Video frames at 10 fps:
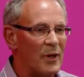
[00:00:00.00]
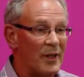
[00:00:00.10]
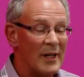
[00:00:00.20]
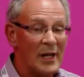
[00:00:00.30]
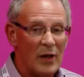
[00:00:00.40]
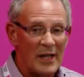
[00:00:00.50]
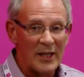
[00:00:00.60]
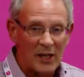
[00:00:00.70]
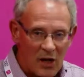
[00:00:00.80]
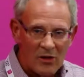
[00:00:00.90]
But in the
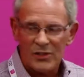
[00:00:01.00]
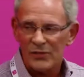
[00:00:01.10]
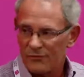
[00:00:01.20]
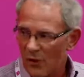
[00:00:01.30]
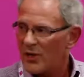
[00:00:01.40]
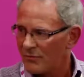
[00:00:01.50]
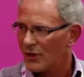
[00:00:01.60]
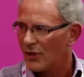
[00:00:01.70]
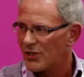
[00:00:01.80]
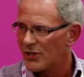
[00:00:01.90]
last 5
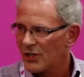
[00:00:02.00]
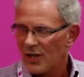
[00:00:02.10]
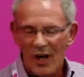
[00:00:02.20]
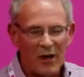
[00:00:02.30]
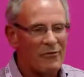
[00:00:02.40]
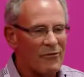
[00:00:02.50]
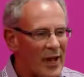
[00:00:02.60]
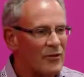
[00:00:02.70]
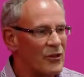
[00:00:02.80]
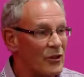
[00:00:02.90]
years, I
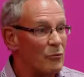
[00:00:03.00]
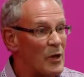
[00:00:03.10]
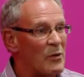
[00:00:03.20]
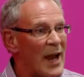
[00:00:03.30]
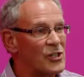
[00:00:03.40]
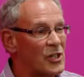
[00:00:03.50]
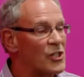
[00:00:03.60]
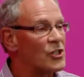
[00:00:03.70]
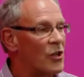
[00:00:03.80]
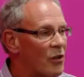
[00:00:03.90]
found that we actually
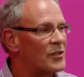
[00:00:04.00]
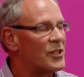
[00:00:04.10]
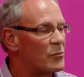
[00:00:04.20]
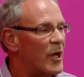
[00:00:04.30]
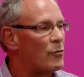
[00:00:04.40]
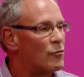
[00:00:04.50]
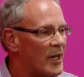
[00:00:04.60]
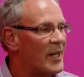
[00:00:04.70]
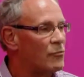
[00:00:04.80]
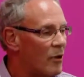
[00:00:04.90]
started to make
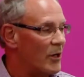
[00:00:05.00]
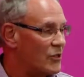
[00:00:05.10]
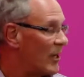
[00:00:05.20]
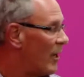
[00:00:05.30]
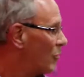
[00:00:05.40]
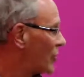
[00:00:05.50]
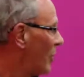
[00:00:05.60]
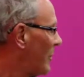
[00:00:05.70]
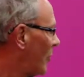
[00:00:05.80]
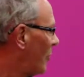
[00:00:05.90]
real inroads. And I was so
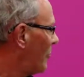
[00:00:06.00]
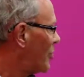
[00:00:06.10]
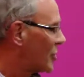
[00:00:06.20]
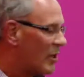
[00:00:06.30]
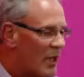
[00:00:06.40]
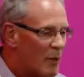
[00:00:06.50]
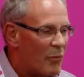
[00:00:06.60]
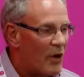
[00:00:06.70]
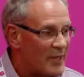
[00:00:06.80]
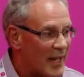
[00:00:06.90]
encouraged
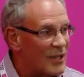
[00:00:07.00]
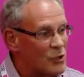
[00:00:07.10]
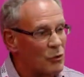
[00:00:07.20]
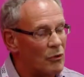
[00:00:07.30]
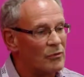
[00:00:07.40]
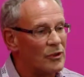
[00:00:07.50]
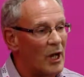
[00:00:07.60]
by the actual